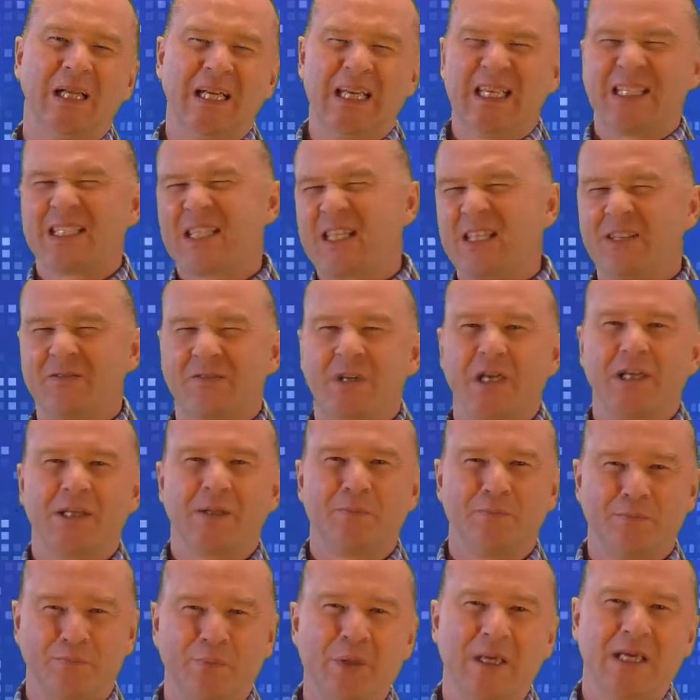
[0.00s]
It's kind of like the
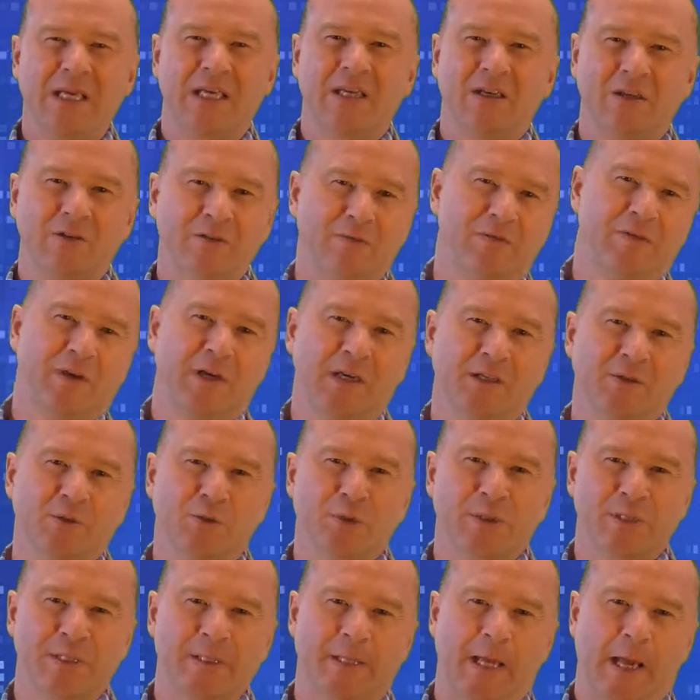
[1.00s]
big final
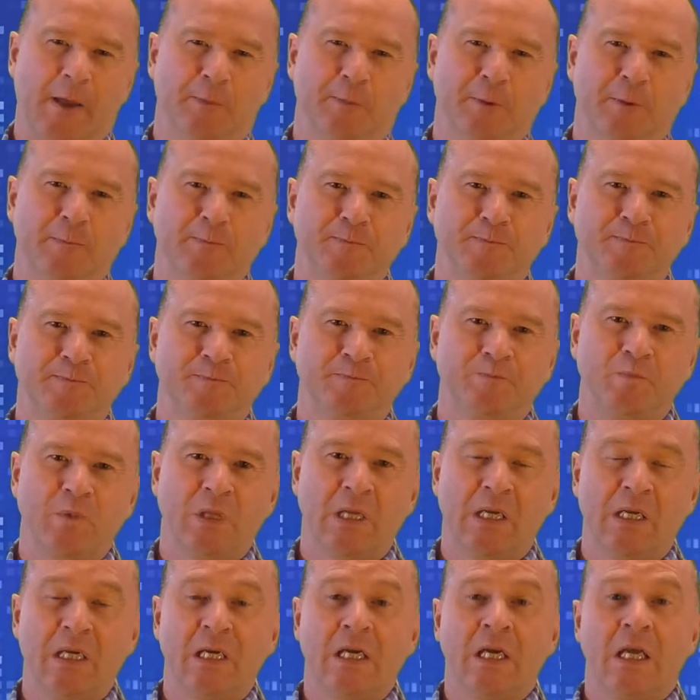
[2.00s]
step.
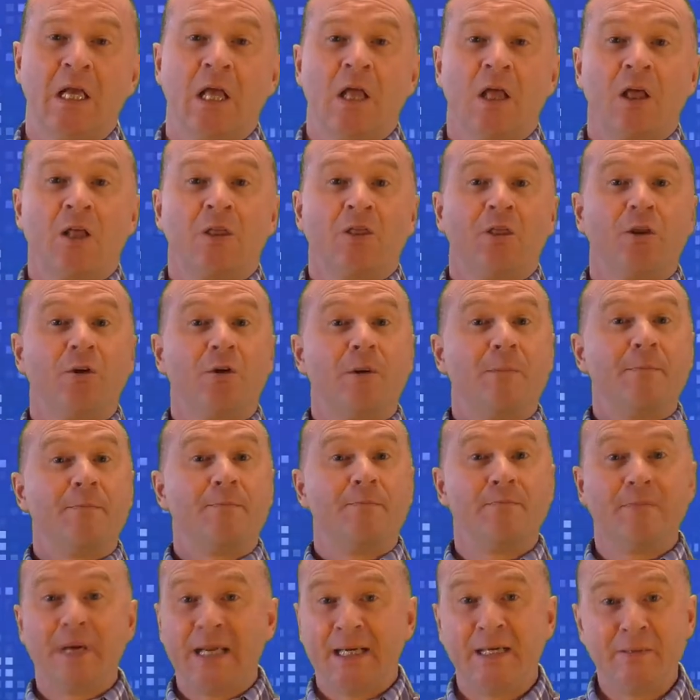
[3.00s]
There are
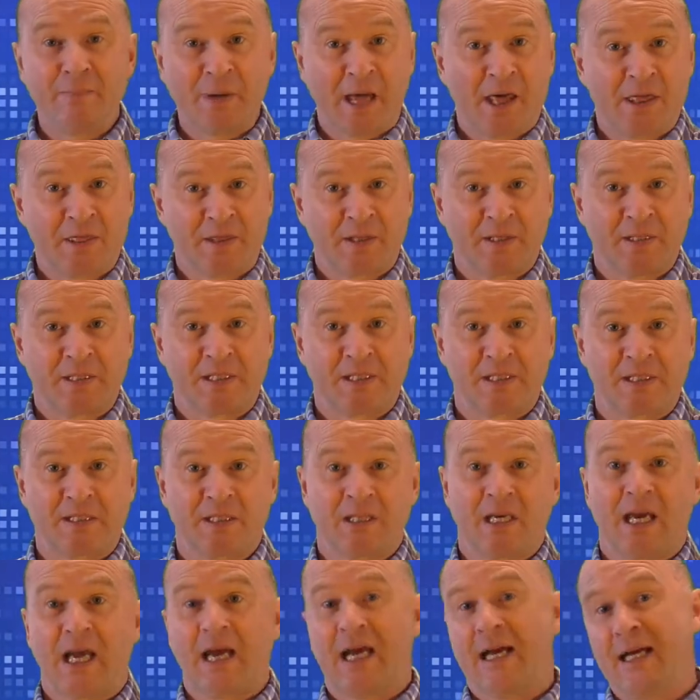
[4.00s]
many methods
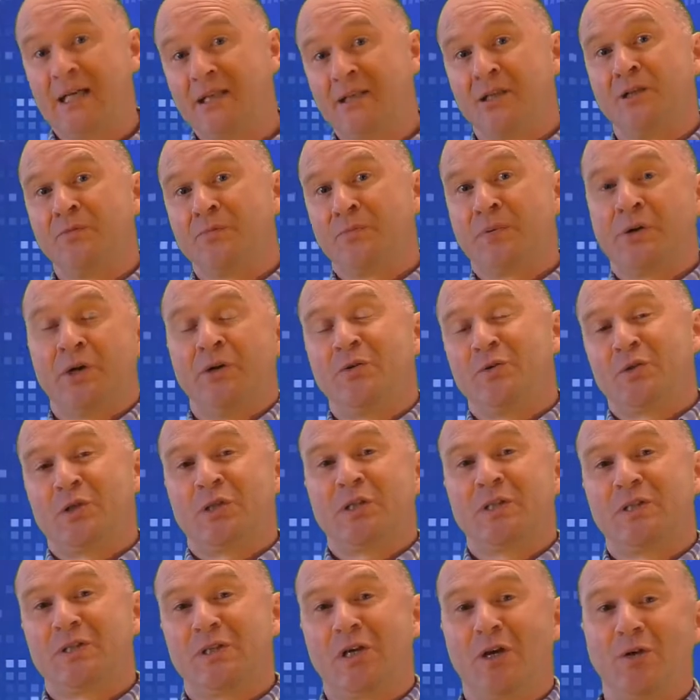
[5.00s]
and
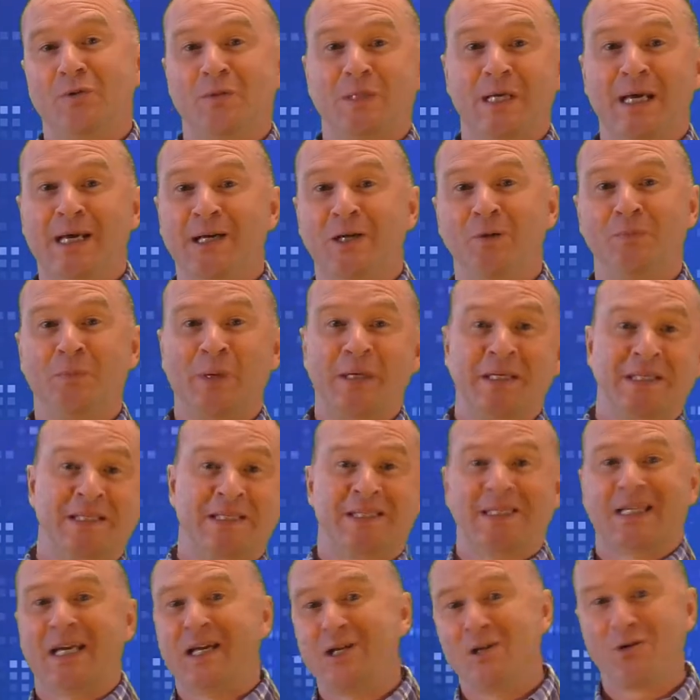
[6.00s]
approaches, though, to help
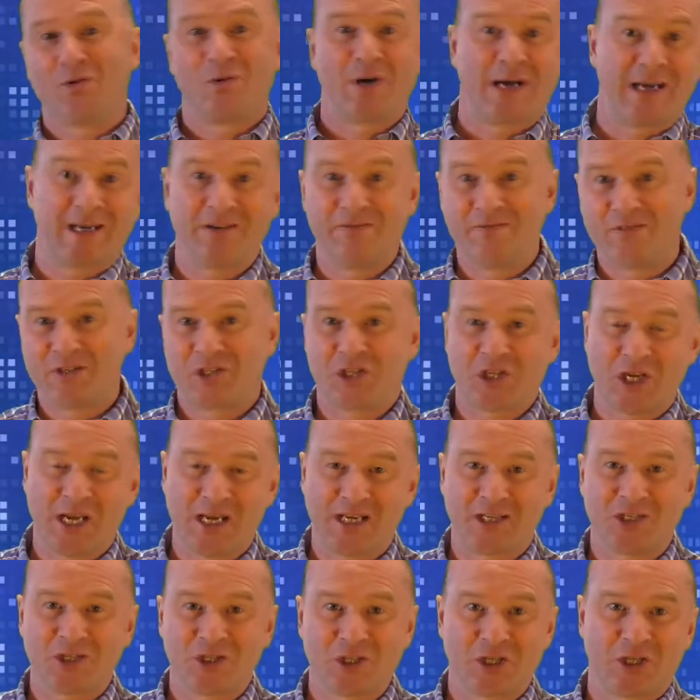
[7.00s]
accelerate the
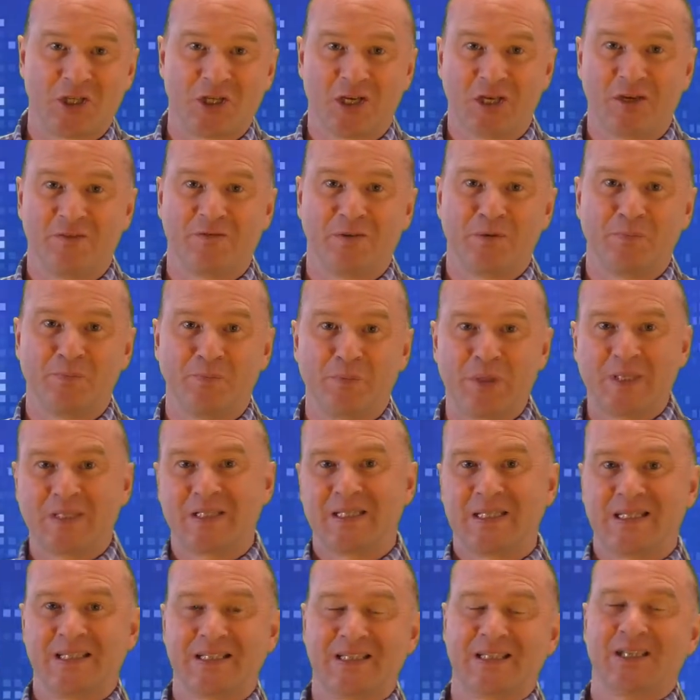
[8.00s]
change curve in
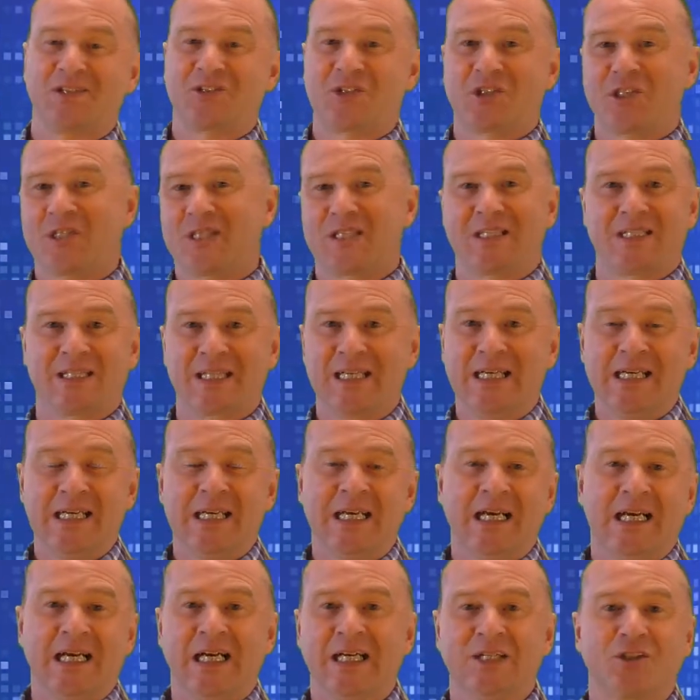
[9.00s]
business, such as
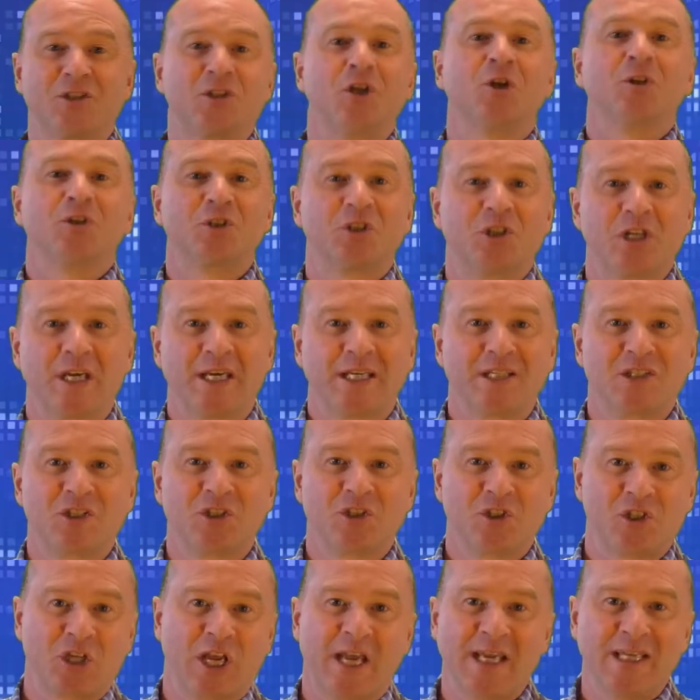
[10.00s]
Todd Jick's
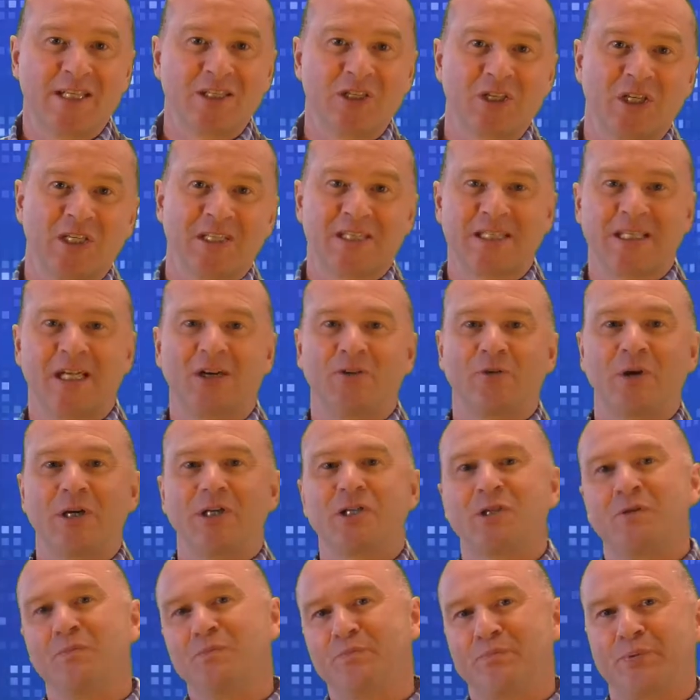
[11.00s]
change
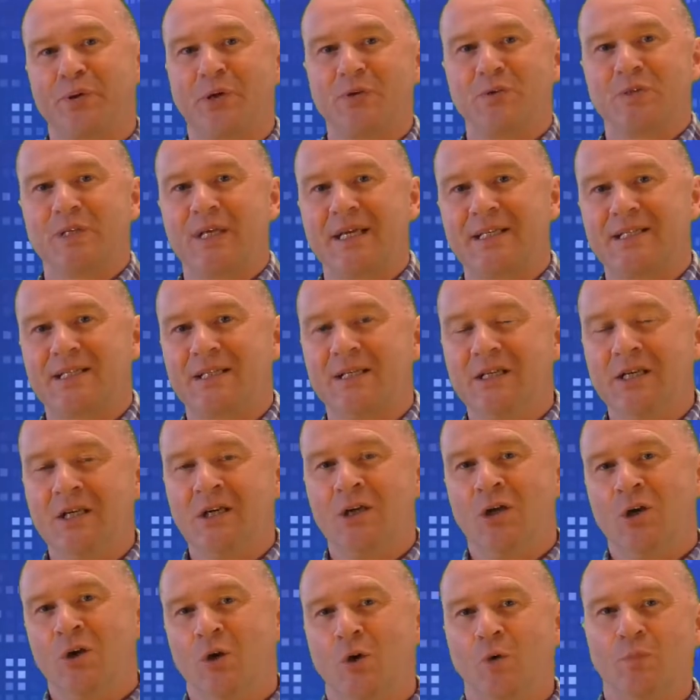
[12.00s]
acceleration process
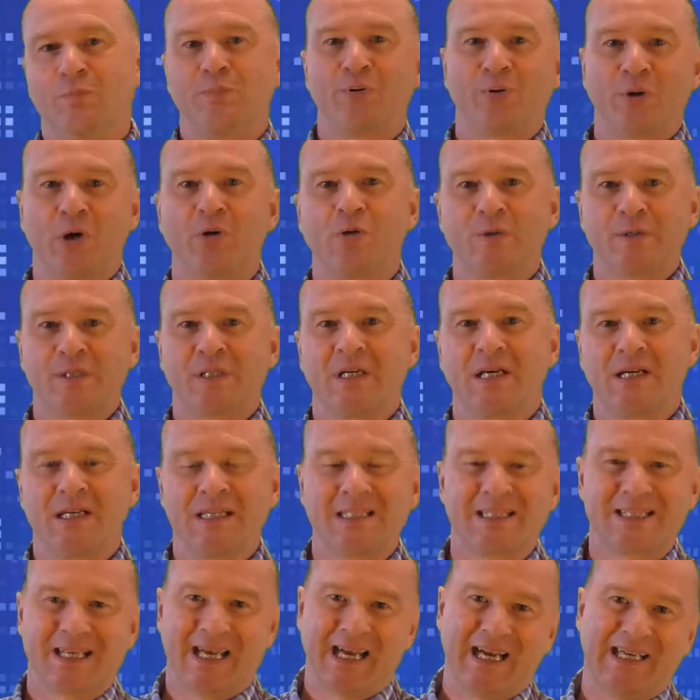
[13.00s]
or
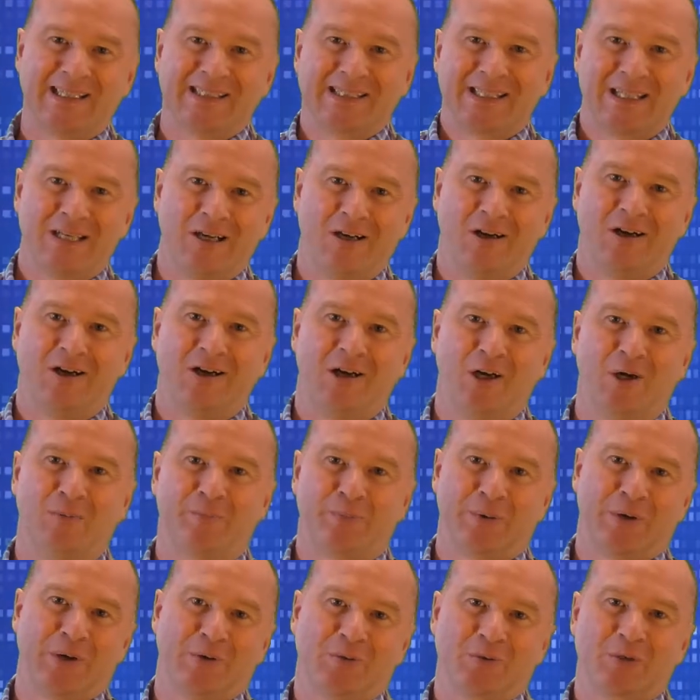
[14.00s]
ProSize ADKAR
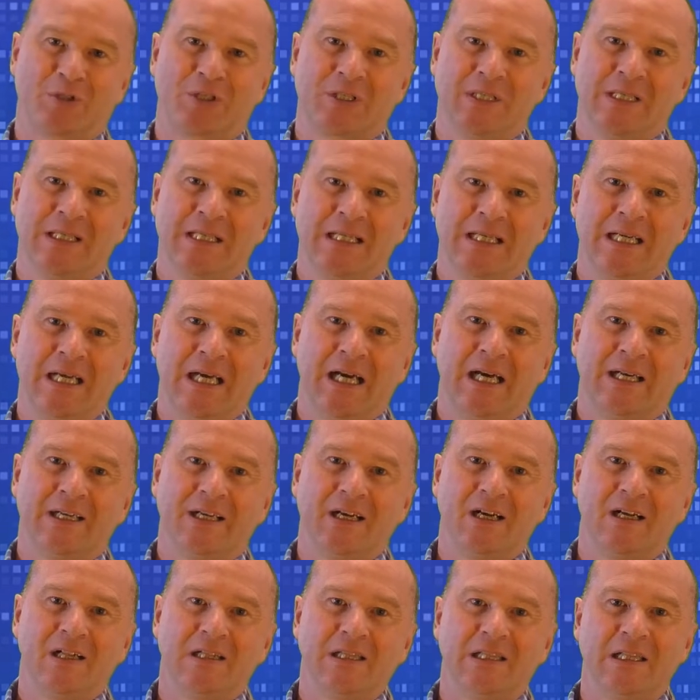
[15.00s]
approach. And
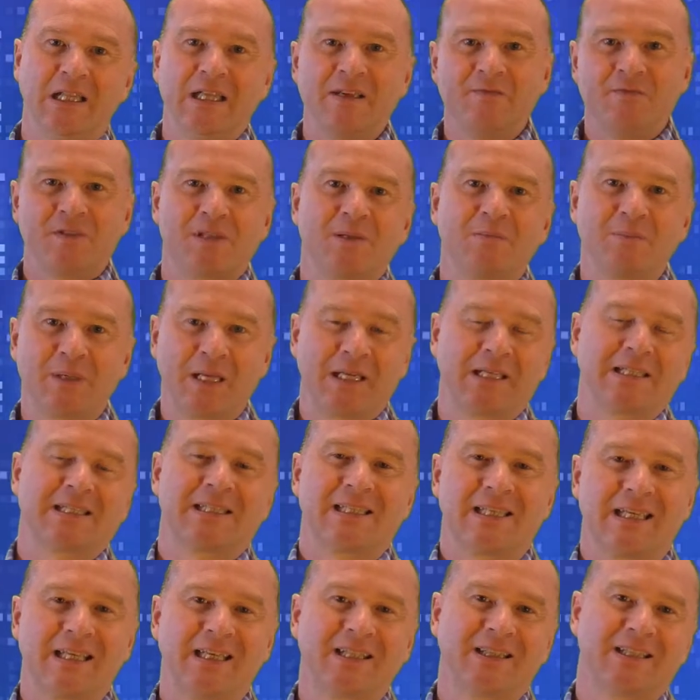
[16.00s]
I'll leave some
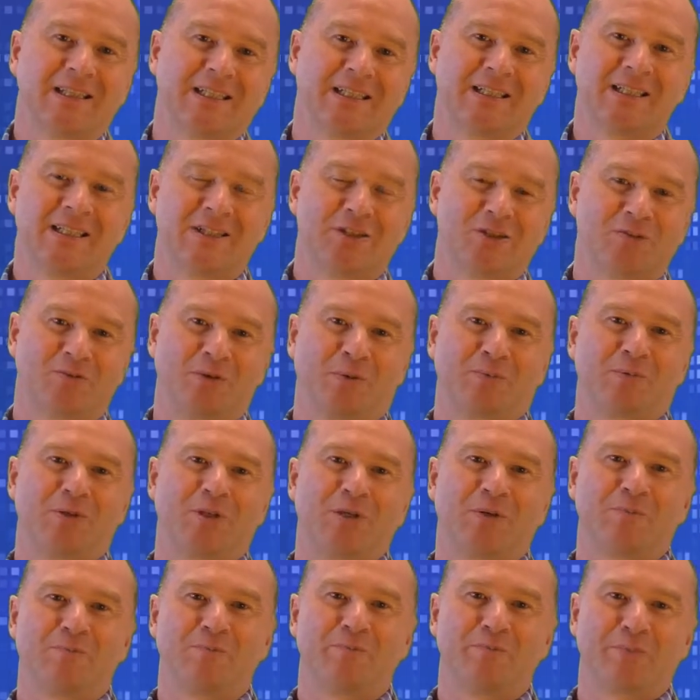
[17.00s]
links in the
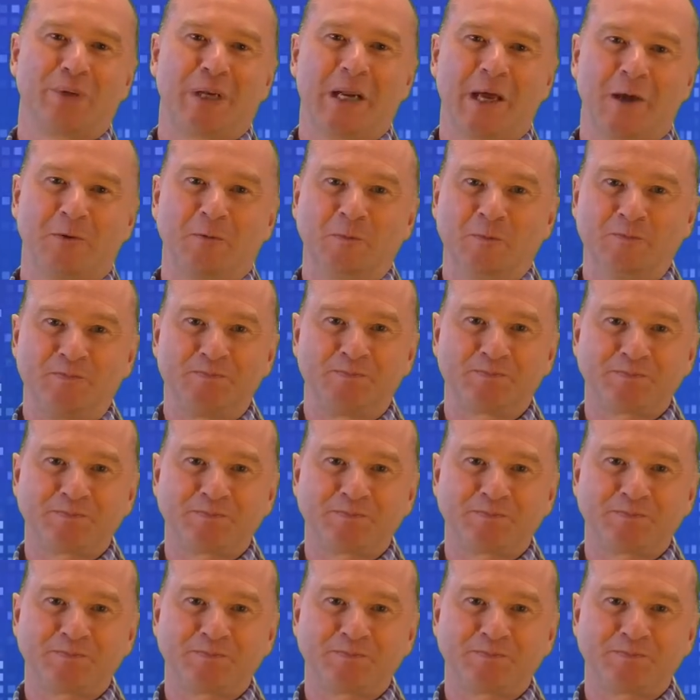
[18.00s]
description below.